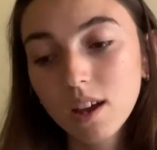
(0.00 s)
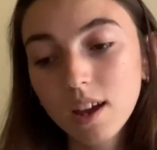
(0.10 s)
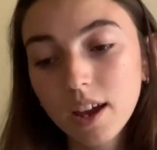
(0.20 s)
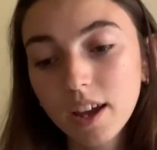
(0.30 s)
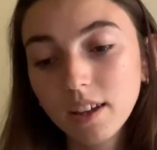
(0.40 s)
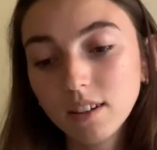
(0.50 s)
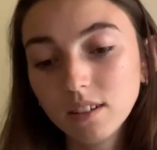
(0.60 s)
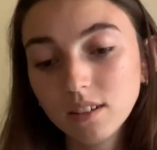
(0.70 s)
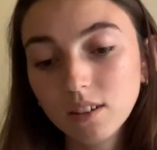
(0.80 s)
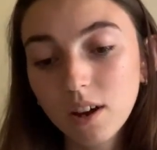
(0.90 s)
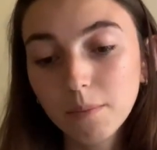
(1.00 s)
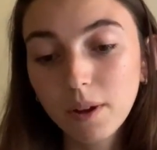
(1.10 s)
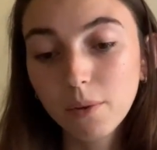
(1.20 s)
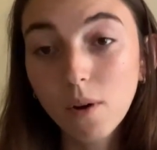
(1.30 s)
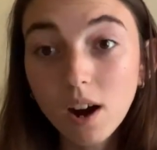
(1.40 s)
And on
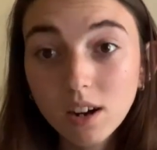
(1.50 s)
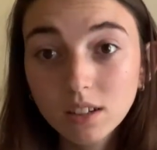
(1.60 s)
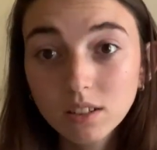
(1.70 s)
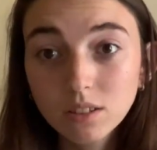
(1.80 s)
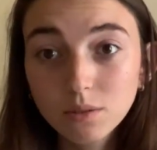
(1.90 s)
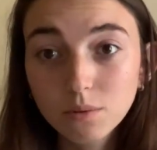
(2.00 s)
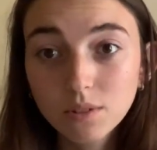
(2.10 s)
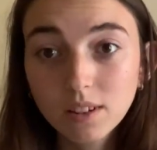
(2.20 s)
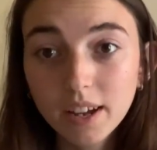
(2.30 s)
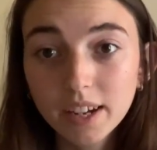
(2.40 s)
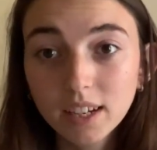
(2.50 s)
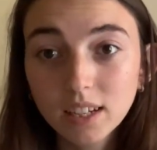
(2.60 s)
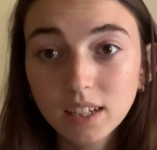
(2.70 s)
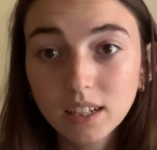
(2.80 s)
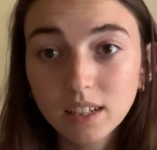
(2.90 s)
my walk to school, I
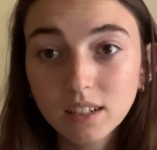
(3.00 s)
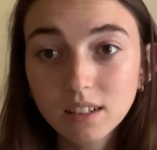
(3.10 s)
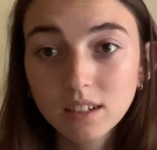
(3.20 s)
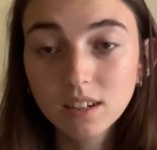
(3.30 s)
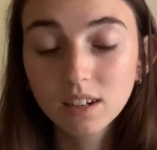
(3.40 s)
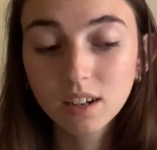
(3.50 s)
eat